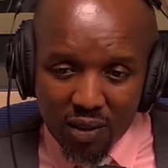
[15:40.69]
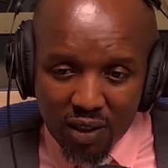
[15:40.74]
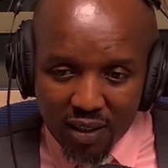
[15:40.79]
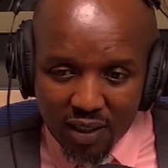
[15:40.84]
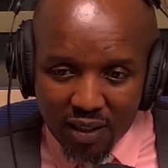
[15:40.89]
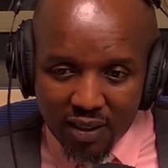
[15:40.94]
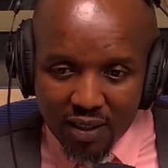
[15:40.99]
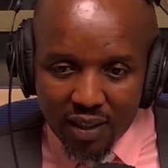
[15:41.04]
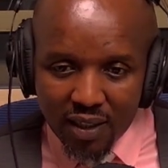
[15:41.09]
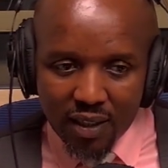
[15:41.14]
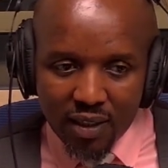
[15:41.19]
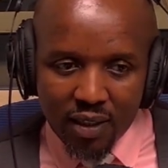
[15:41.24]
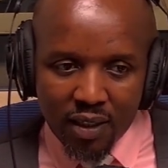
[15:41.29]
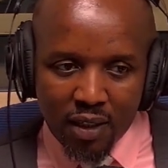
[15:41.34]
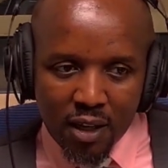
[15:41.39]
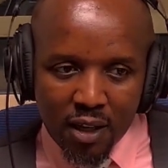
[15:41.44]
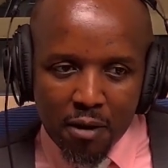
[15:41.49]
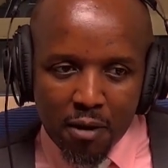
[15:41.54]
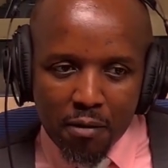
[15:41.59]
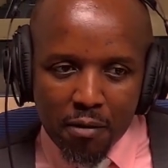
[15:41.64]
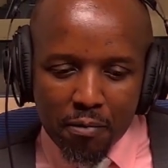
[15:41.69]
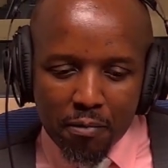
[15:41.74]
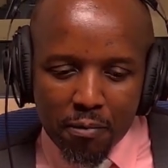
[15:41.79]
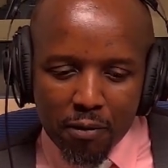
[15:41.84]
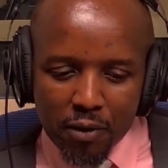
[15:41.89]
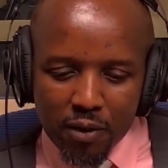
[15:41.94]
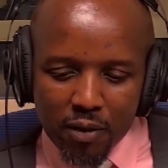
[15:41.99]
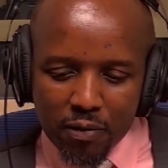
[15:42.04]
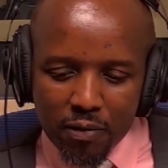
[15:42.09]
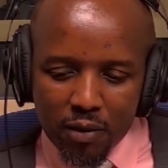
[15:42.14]
As I said,
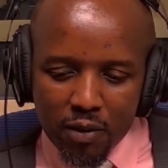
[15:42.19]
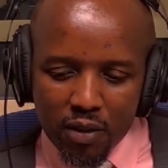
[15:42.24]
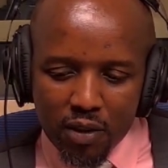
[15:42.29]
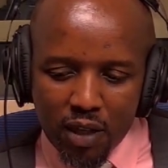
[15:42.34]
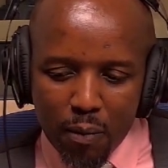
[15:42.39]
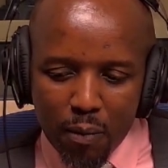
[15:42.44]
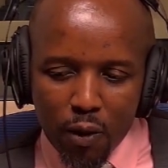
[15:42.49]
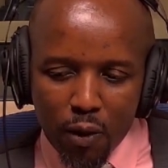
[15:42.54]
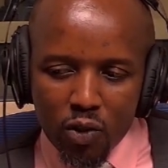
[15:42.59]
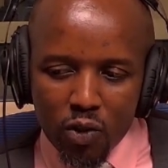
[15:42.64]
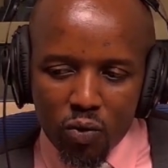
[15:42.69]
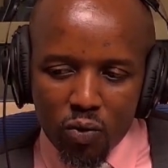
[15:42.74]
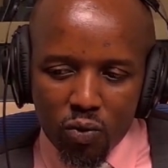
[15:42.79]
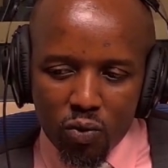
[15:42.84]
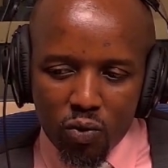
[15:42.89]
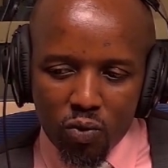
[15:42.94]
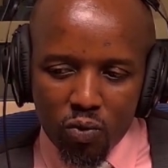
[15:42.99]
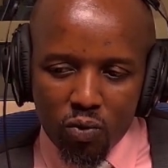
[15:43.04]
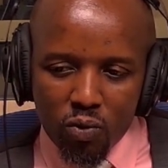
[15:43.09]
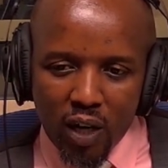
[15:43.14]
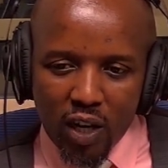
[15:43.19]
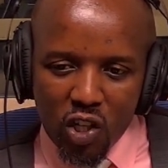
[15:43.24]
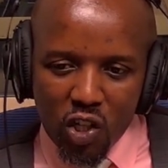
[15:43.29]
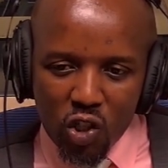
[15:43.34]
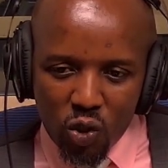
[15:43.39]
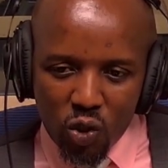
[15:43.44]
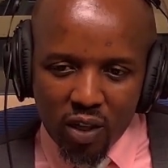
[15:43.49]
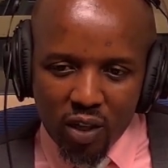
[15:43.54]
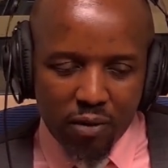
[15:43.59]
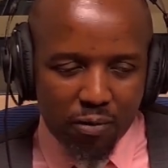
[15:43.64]
for someone to
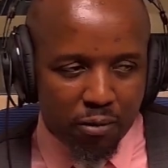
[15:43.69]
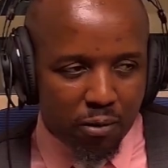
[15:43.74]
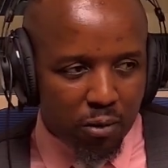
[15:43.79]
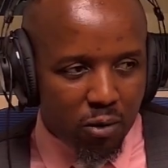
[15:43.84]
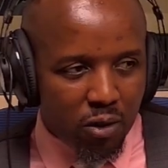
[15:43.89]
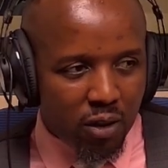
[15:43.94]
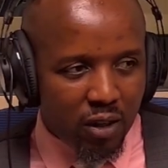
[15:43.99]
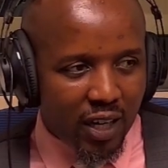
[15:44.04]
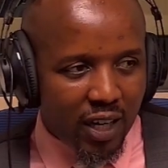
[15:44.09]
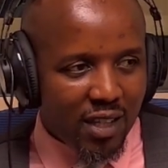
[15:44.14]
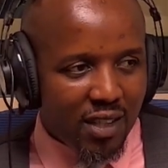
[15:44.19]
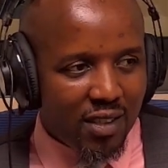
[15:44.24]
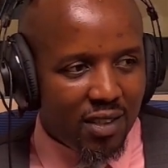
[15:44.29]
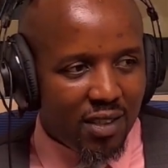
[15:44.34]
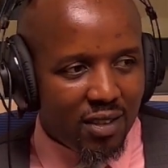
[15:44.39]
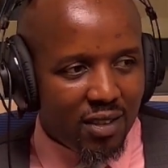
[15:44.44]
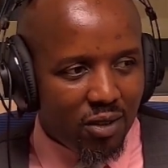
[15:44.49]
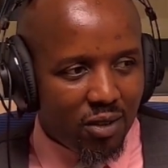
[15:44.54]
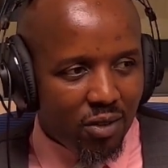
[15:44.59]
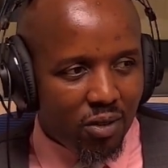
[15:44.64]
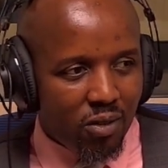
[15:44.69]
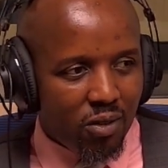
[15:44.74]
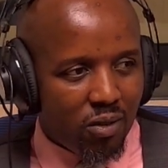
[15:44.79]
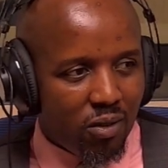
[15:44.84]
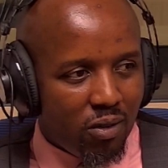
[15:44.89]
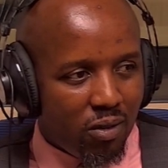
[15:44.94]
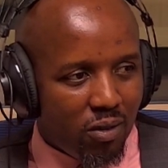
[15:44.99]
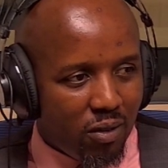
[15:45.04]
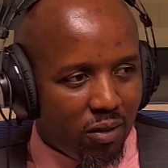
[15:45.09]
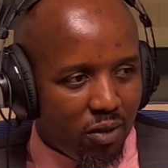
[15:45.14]
enjoy the full rights,
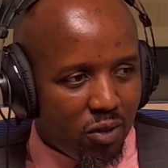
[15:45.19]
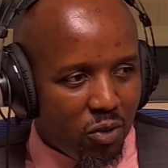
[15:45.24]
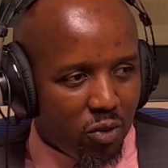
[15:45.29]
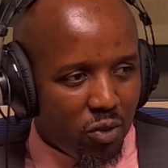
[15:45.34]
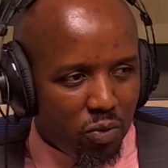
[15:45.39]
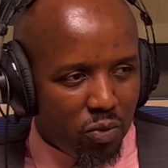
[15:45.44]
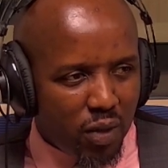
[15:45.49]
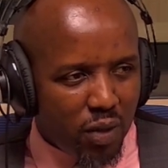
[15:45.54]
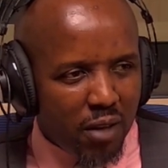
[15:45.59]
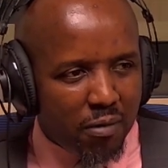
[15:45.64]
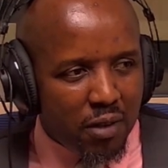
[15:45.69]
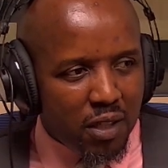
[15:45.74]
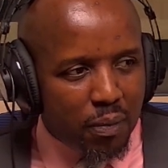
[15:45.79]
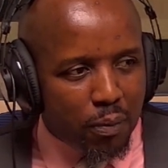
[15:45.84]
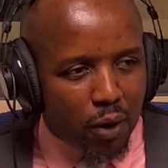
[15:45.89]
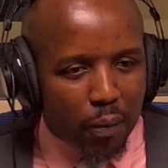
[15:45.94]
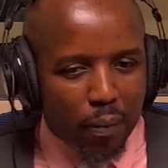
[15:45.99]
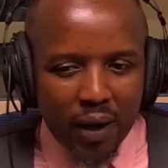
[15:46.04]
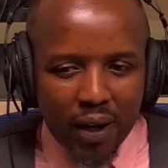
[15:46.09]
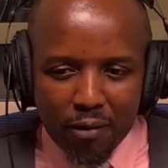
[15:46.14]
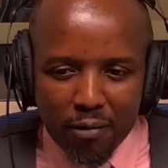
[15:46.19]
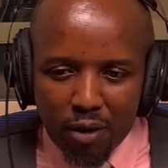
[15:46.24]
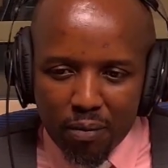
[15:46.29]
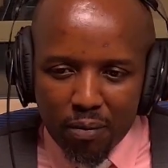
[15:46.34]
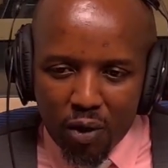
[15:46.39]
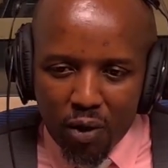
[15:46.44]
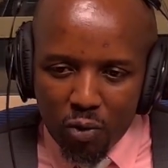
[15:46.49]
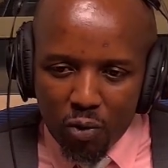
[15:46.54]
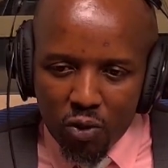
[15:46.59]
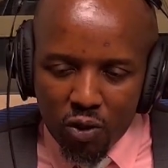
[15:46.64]
or, you know, to benefit properly from a
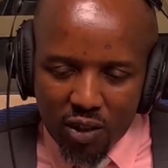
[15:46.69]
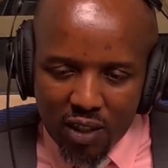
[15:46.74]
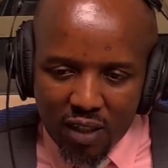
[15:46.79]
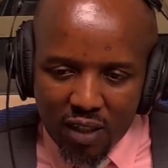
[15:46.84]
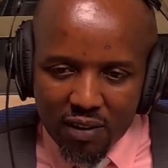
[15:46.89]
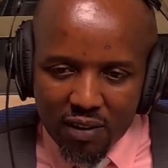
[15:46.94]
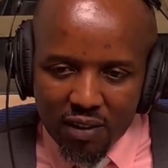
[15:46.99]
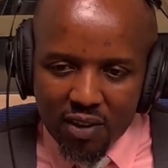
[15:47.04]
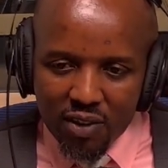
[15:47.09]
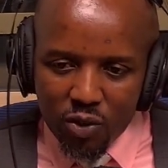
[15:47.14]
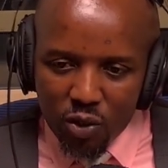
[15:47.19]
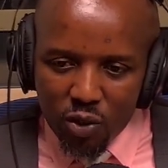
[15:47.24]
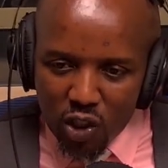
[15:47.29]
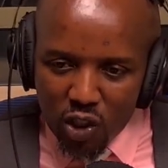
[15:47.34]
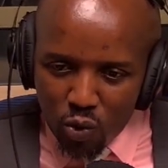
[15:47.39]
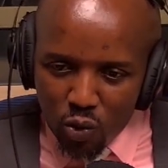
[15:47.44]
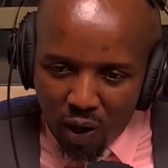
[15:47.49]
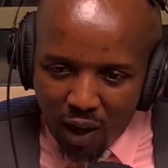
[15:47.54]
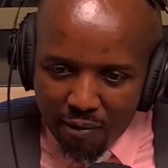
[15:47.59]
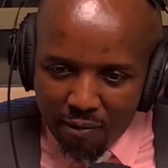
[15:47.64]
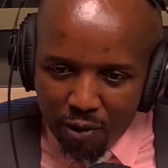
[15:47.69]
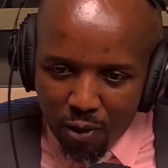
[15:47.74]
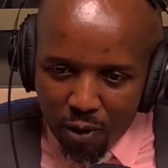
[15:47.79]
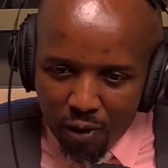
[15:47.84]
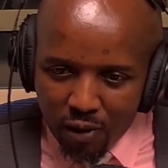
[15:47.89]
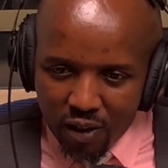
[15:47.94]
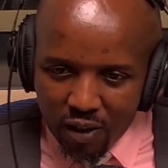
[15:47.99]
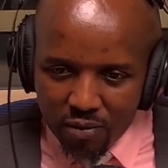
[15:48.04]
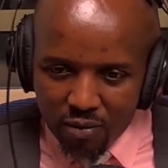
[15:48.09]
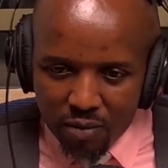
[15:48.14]
good or service, you need to have all
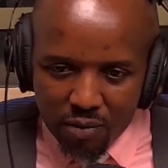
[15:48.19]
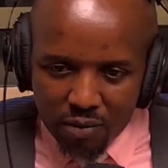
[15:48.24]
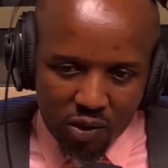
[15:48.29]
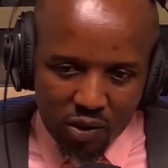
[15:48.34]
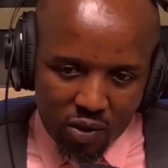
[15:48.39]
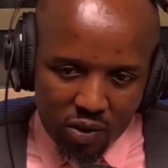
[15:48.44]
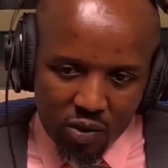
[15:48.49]
the information.